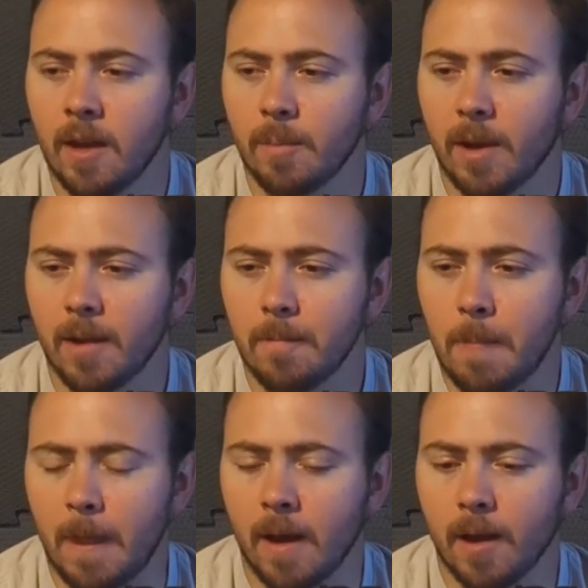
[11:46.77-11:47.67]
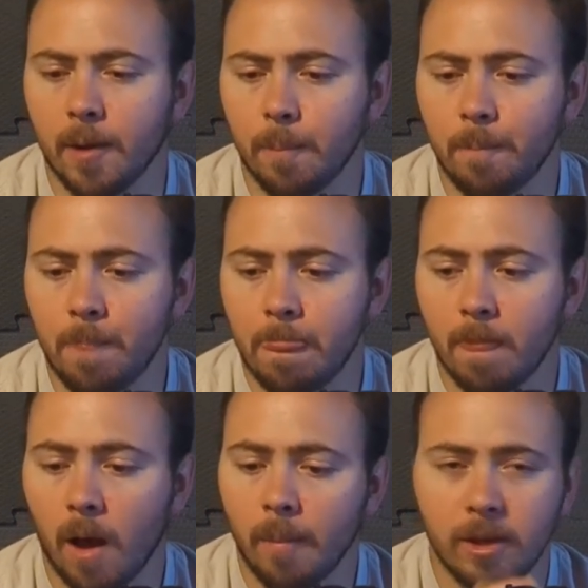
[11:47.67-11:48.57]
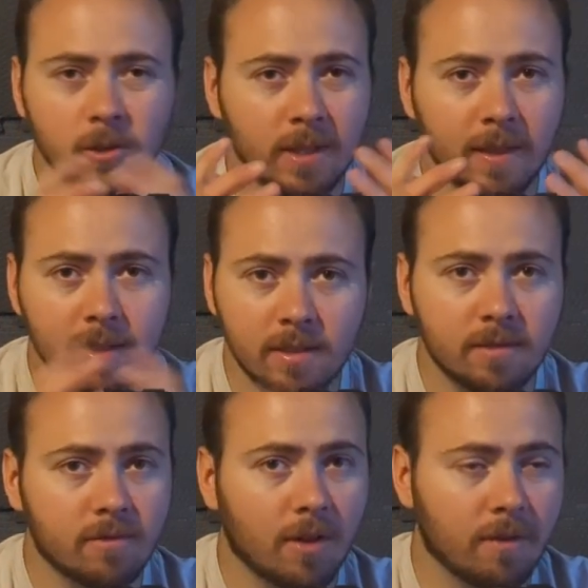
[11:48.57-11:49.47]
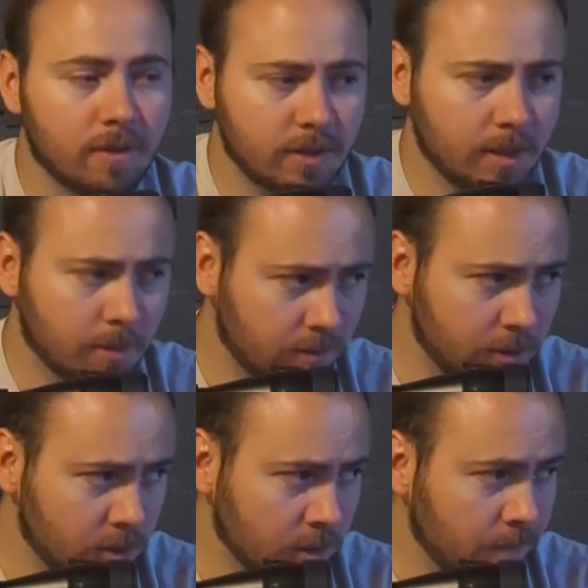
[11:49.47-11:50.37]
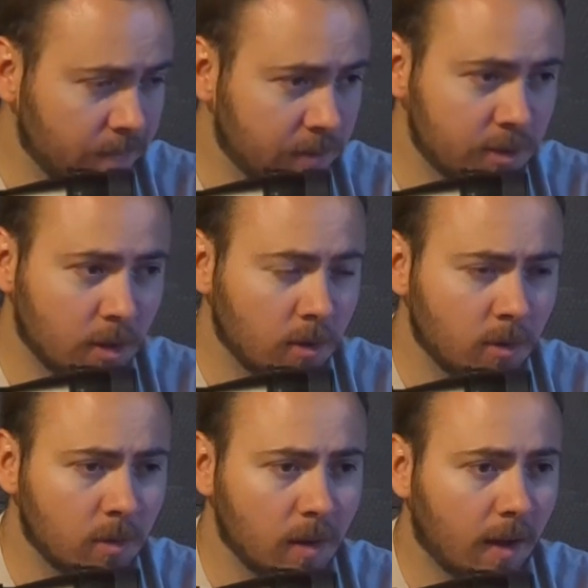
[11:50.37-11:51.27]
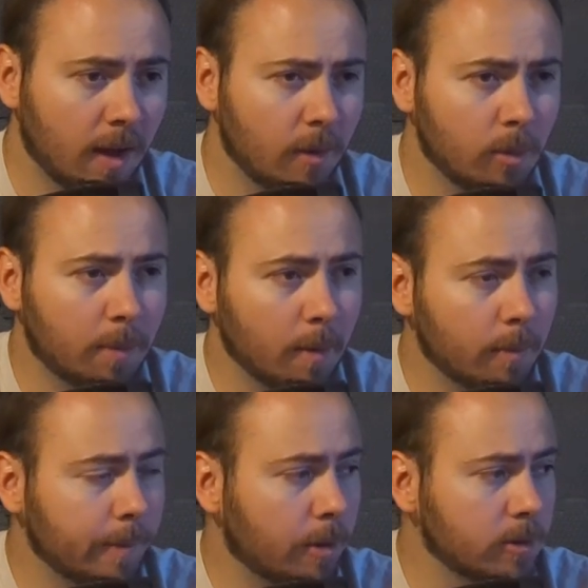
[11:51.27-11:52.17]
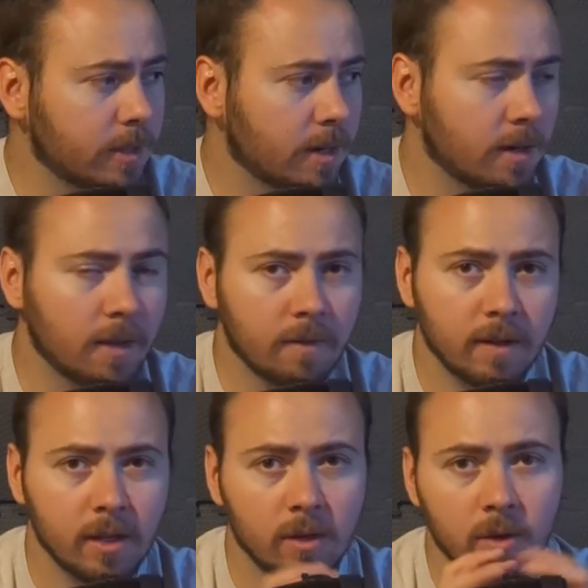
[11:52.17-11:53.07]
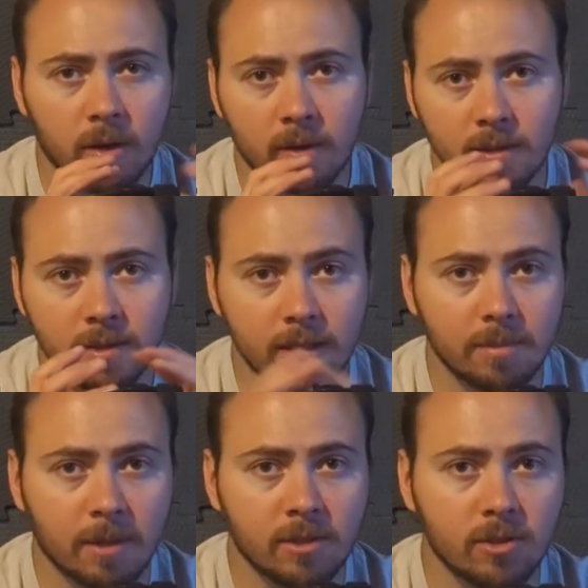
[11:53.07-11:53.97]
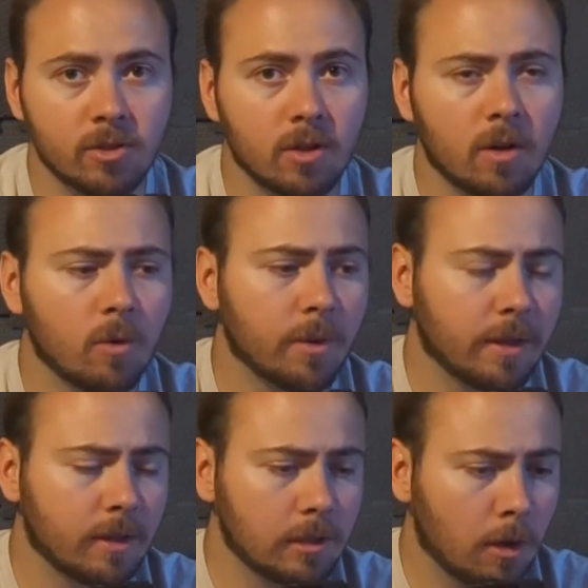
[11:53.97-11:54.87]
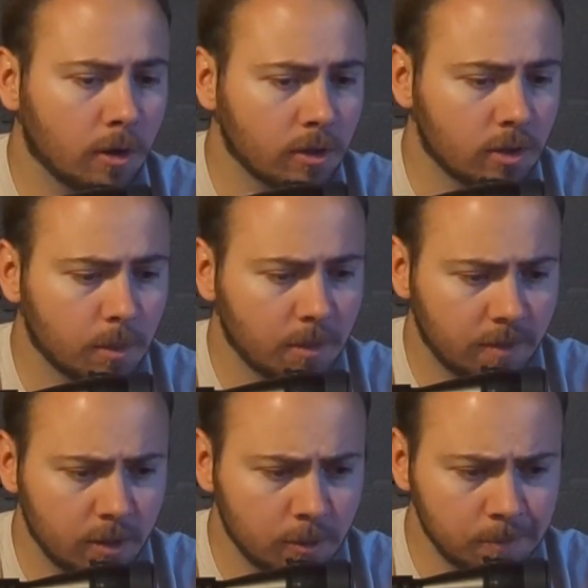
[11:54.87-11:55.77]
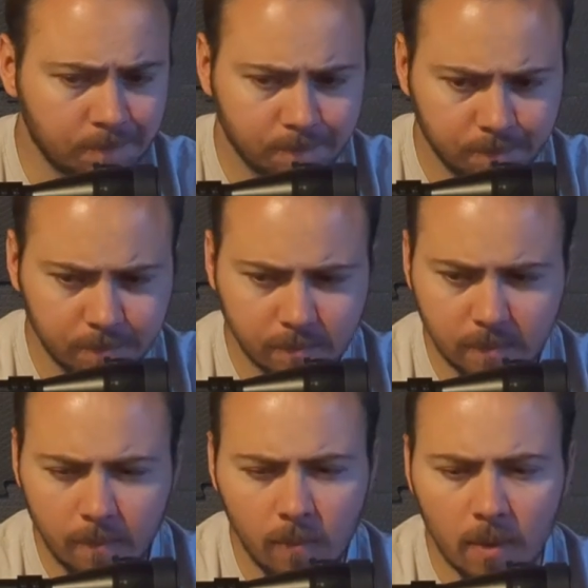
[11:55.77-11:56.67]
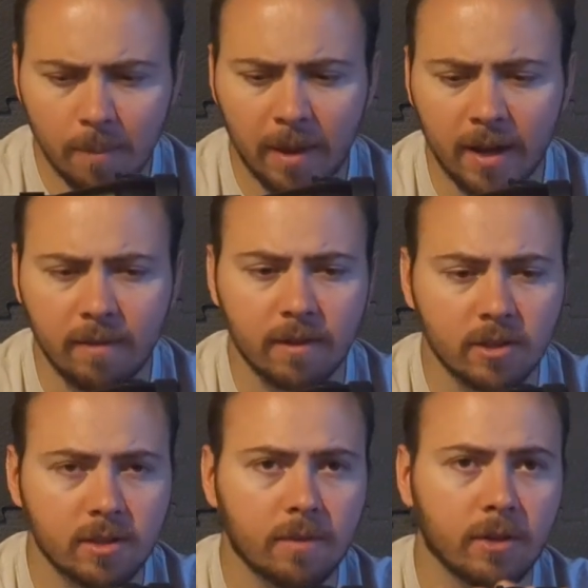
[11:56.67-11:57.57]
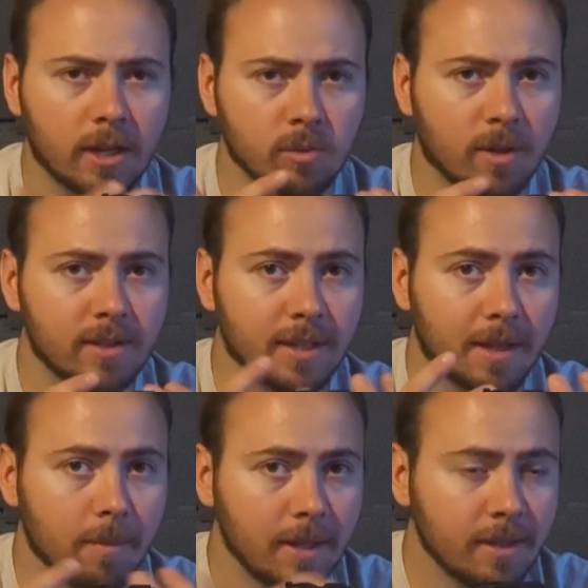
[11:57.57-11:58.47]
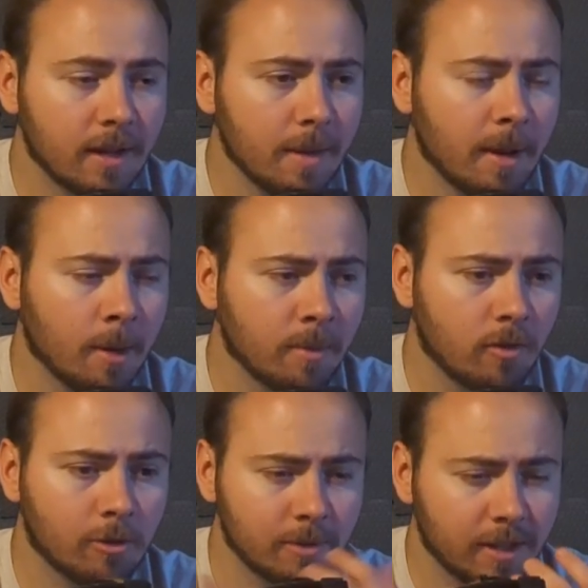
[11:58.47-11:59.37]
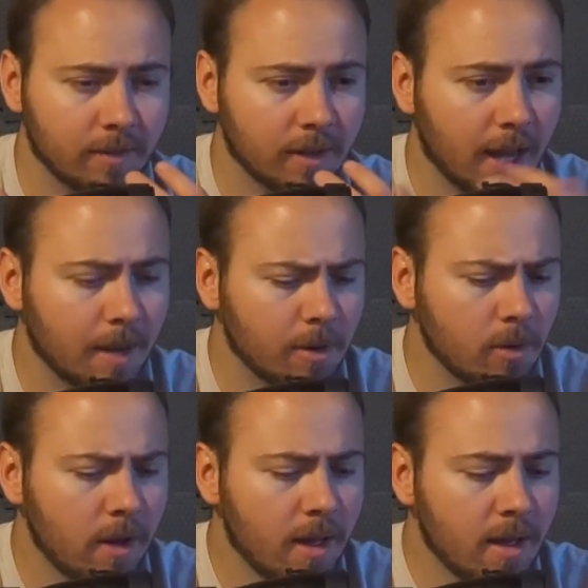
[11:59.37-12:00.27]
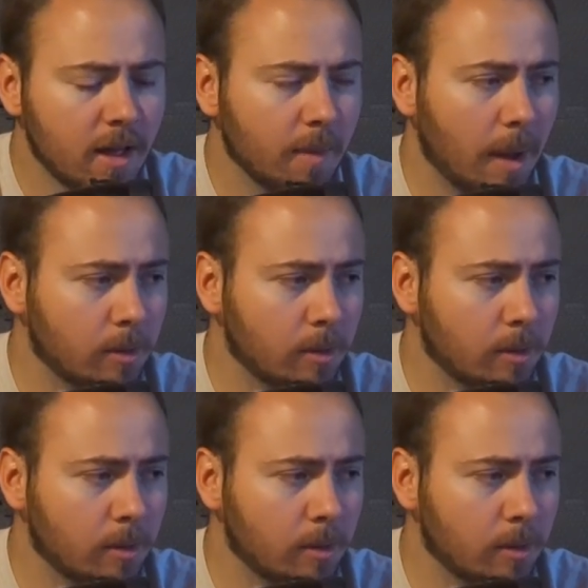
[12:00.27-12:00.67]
But I'll be using this for the foreseeable future, so I will probably be posting another video here in 6 months or so with a longer term review. But if there's stuff you guys want to see in the meantime, how it performs with different ammo, I